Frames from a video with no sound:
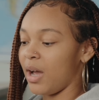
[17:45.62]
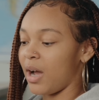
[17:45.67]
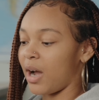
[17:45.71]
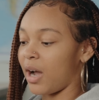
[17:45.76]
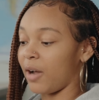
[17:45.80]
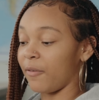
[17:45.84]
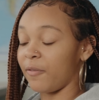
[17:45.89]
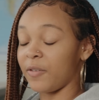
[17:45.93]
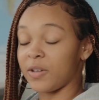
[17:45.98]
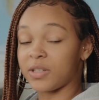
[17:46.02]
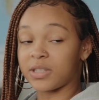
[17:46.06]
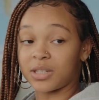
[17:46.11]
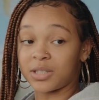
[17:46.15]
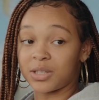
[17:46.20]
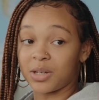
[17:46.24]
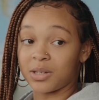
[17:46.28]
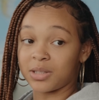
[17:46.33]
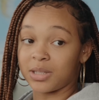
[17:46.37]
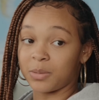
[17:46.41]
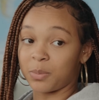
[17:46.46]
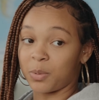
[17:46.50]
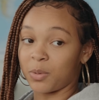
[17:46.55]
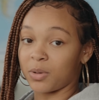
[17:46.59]
Our fans are
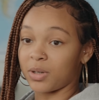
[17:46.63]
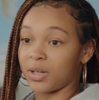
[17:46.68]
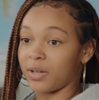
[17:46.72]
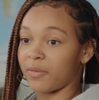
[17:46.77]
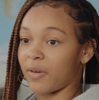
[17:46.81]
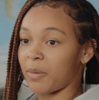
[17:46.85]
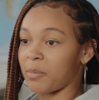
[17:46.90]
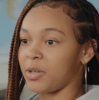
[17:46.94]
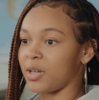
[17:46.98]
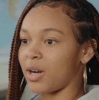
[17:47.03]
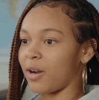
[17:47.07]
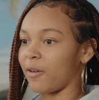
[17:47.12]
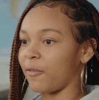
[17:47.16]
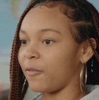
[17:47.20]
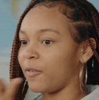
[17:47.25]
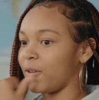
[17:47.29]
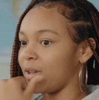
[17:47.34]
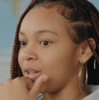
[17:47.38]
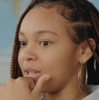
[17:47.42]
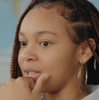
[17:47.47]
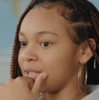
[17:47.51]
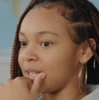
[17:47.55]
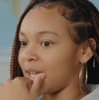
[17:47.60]
so supportive. Our
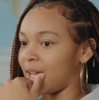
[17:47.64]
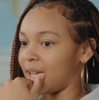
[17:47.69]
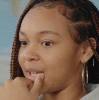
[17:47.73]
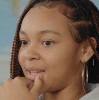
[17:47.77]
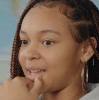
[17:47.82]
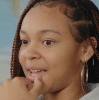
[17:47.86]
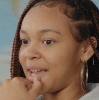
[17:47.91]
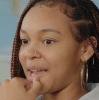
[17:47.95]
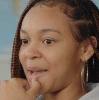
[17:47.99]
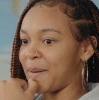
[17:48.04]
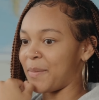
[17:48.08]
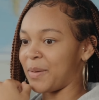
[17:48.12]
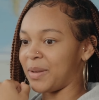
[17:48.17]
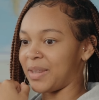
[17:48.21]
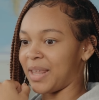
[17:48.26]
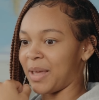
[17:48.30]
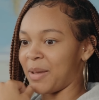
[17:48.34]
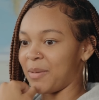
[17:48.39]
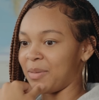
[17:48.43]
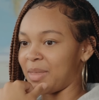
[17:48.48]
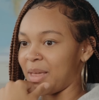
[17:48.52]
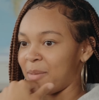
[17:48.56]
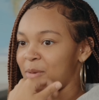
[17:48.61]
fans, like, came and
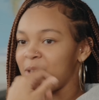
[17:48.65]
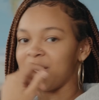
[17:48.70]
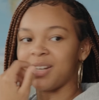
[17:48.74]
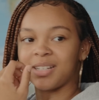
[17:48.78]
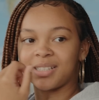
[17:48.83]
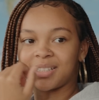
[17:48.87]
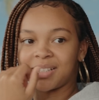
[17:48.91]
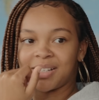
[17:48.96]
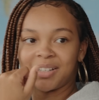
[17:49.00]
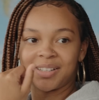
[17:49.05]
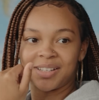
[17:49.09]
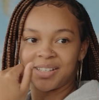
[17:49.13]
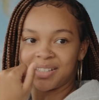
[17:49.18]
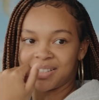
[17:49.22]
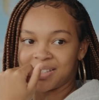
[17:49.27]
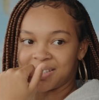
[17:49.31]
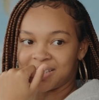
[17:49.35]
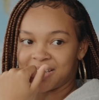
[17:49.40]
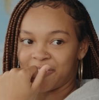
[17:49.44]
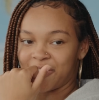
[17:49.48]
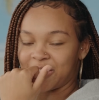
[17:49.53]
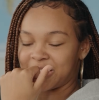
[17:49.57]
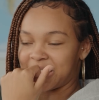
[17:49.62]
they made us cookies and
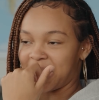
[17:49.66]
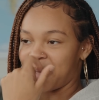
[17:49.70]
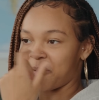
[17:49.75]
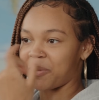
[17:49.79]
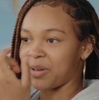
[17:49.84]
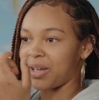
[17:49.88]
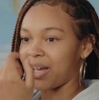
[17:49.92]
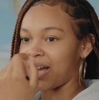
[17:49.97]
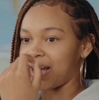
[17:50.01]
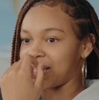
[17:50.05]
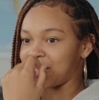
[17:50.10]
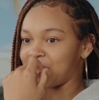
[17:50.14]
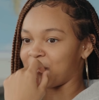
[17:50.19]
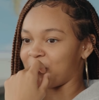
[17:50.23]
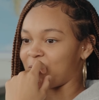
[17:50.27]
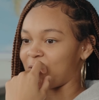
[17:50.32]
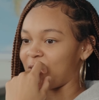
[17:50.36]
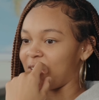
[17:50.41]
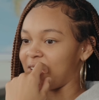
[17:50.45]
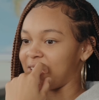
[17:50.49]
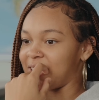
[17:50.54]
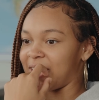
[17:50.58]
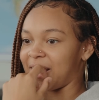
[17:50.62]
stuff like that. We asked them
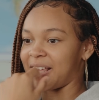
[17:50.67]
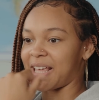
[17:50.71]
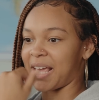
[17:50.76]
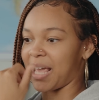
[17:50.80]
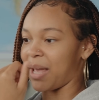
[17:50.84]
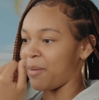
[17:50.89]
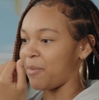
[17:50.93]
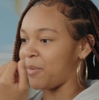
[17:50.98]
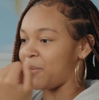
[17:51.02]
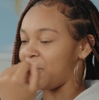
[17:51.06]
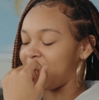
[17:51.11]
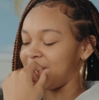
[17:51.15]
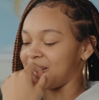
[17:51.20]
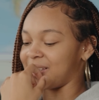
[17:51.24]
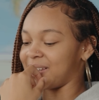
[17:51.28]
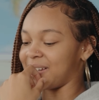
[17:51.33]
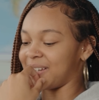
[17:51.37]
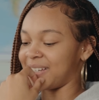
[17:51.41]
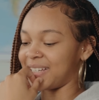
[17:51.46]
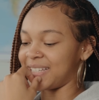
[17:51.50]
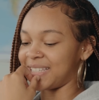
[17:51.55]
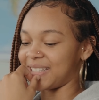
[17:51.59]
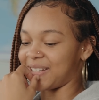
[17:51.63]
for it, and they came and made us
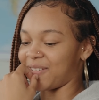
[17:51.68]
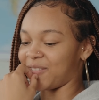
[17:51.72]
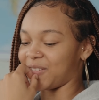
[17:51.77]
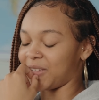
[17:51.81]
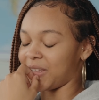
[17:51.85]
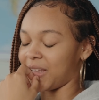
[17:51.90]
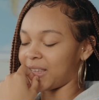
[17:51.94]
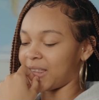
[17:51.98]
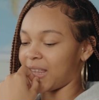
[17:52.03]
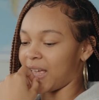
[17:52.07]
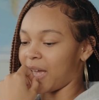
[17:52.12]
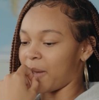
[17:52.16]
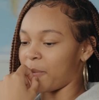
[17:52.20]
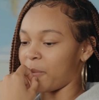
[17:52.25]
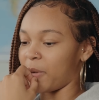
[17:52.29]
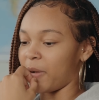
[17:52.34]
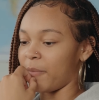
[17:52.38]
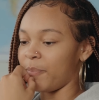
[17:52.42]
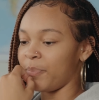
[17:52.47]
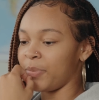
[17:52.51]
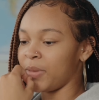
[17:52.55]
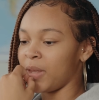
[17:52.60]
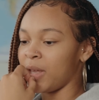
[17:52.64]
cookies and everything like that.
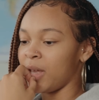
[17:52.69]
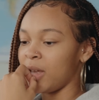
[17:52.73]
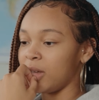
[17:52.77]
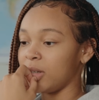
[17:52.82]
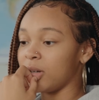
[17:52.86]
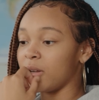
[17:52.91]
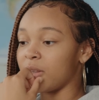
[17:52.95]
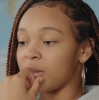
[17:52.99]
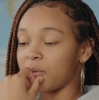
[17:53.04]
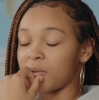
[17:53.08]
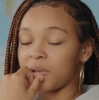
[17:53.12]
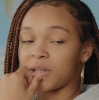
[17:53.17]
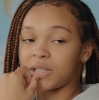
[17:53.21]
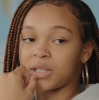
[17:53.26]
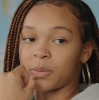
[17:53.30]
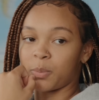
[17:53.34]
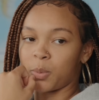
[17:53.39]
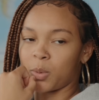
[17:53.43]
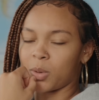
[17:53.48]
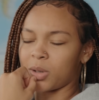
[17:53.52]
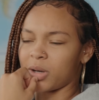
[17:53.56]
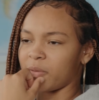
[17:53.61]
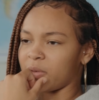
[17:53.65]
But, they're really
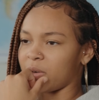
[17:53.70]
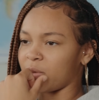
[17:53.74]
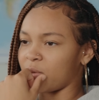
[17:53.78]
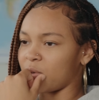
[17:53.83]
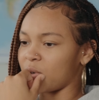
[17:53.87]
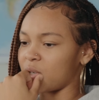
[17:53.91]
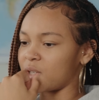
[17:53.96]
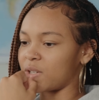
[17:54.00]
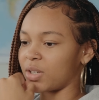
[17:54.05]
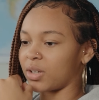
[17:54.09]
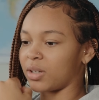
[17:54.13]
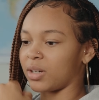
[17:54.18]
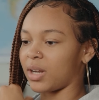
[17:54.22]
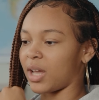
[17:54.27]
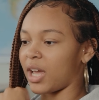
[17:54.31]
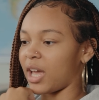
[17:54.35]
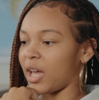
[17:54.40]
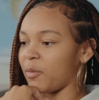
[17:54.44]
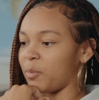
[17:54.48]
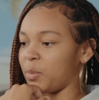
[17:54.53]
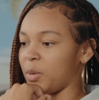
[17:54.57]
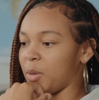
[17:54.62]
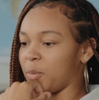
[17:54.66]
supportive. And, of course, you're going to
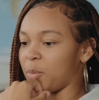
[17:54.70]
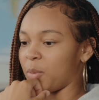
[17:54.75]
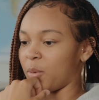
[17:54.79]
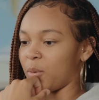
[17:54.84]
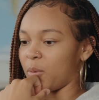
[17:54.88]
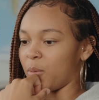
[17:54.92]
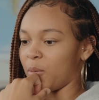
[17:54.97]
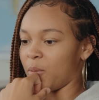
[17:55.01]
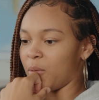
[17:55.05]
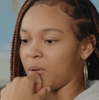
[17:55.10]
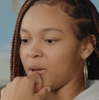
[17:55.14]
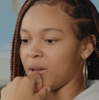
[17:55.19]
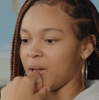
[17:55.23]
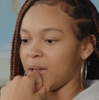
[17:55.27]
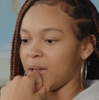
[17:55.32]
have people